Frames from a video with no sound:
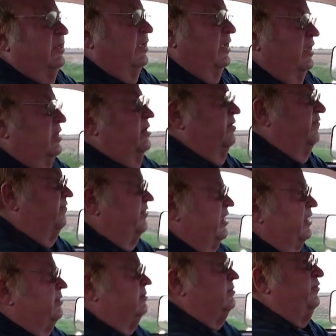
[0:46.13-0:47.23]
And
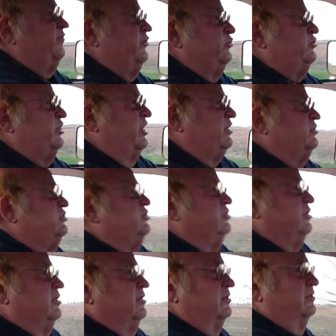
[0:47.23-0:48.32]
if you change
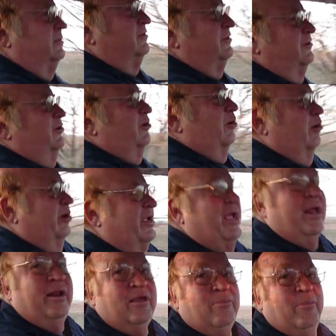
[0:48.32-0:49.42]

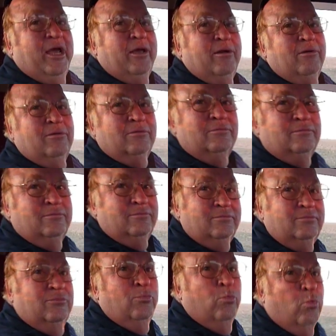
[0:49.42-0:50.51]
organic matter
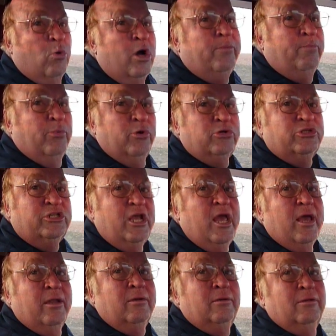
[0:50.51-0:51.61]

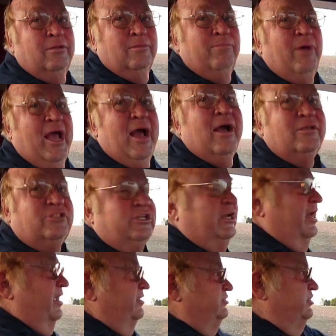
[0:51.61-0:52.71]
1% by
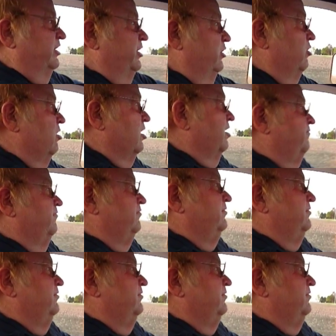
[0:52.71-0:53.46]
oxidizing it off,